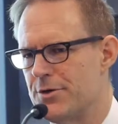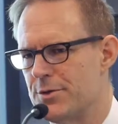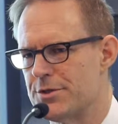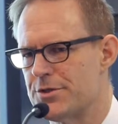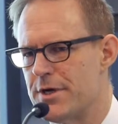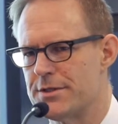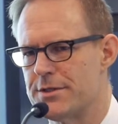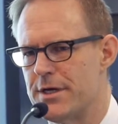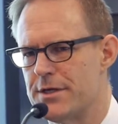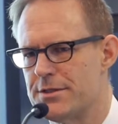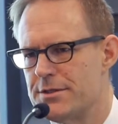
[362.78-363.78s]
had to do a stress
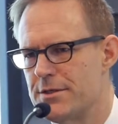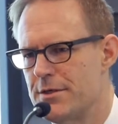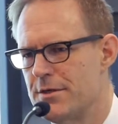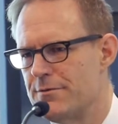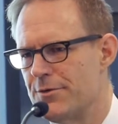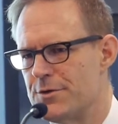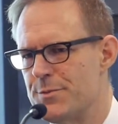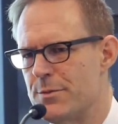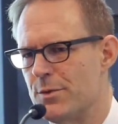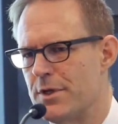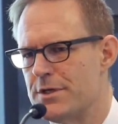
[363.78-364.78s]
test for those
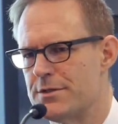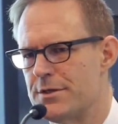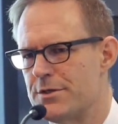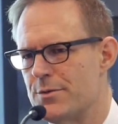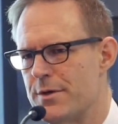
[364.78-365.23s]
people less than a